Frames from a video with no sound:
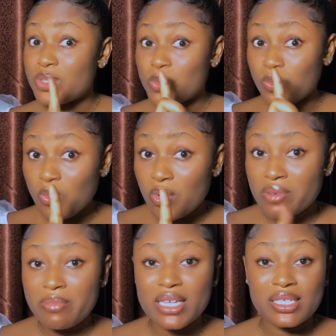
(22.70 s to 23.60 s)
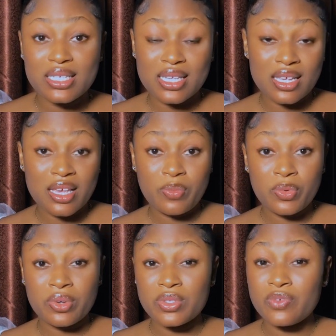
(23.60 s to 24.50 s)
is one magic skincare
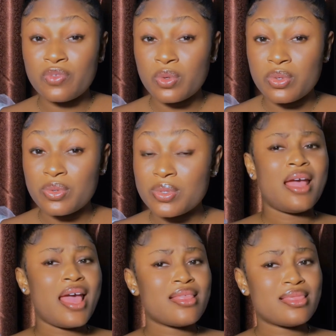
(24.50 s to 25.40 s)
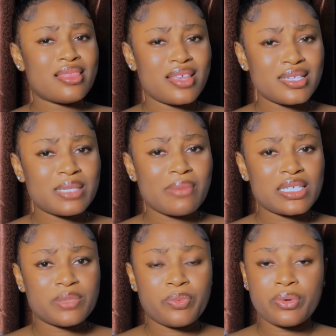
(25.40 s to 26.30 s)
product you've not used, and this
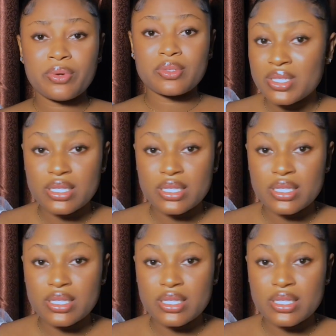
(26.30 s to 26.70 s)
magic product